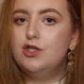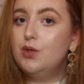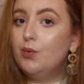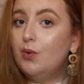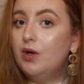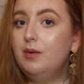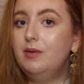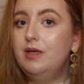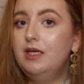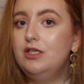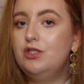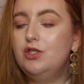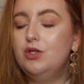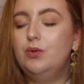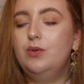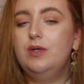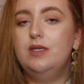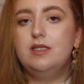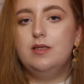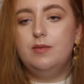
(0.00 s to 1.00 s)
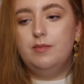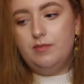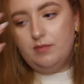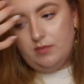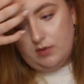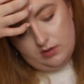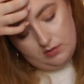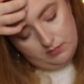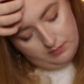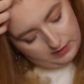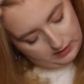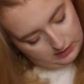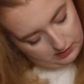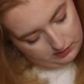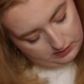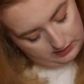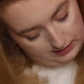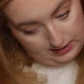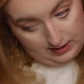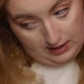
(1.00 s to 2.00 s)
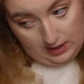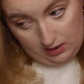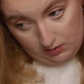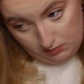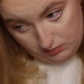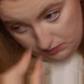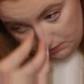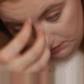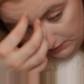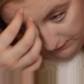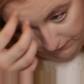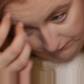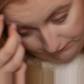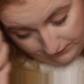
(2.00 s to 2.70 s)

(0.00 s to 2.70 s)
so what I'm gonna do is, um, oh my god, get out of my